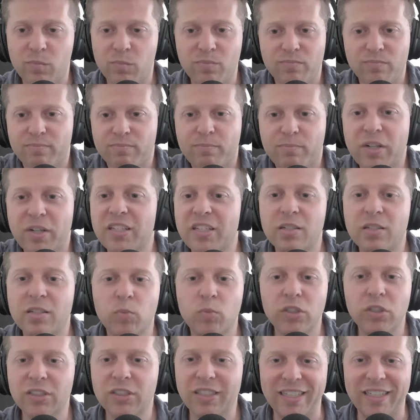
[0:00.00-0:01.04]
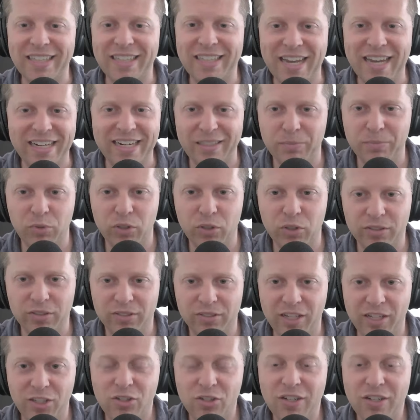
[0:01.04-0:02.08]
But it doesn't work like that anymore.
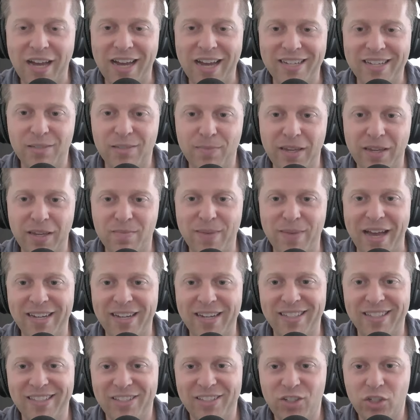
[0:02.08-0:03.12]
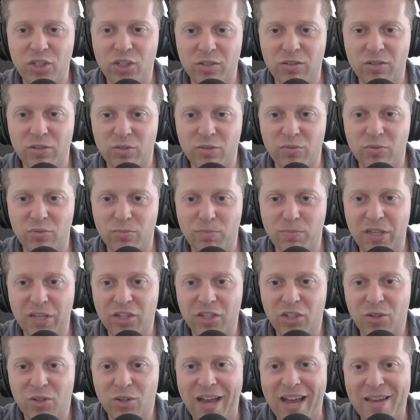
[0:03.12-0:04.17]
And you guys made a bad decision because
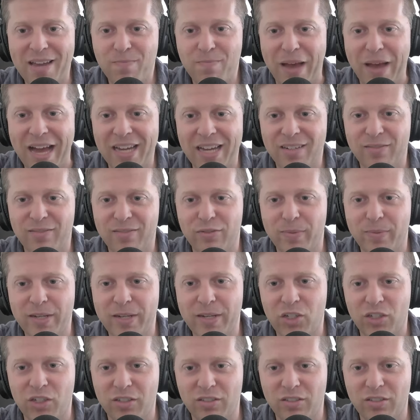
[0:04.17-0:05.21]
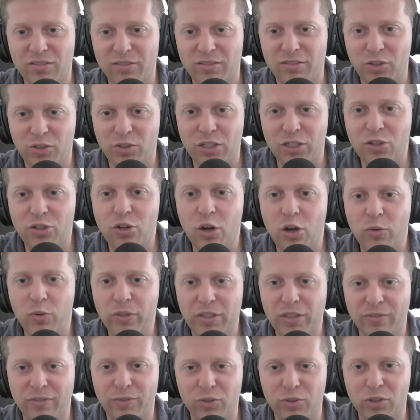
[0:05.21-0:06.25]
you had bad information. You didn't know what the
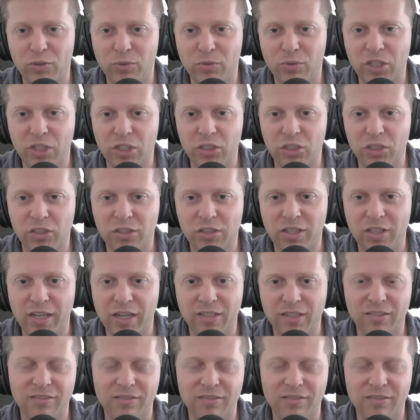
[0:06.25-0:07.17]
future was going to look like.